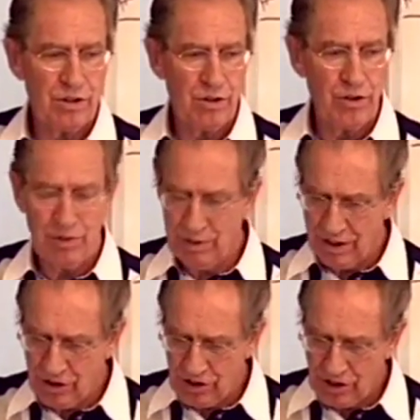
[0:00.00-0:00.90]
who had been
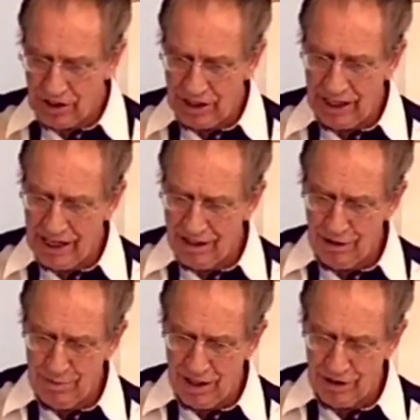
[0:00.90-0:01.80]
scattered
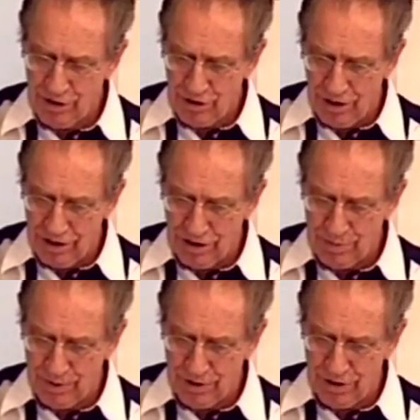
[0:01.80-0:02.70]
by Saul's
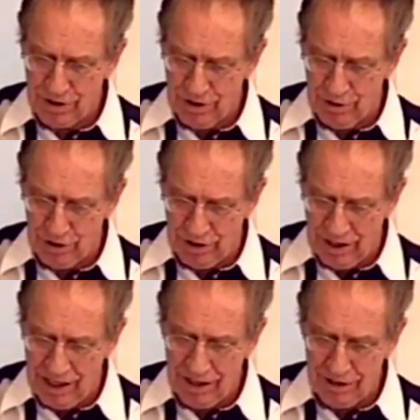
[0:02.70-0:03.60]
persecution
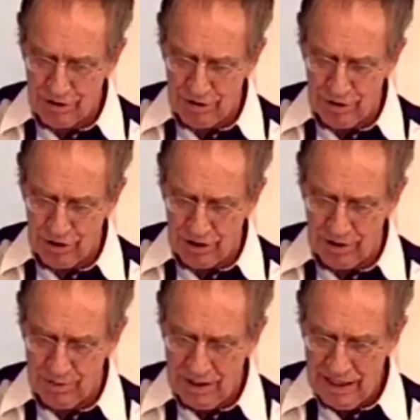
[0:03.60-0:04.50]
out of Jerusalem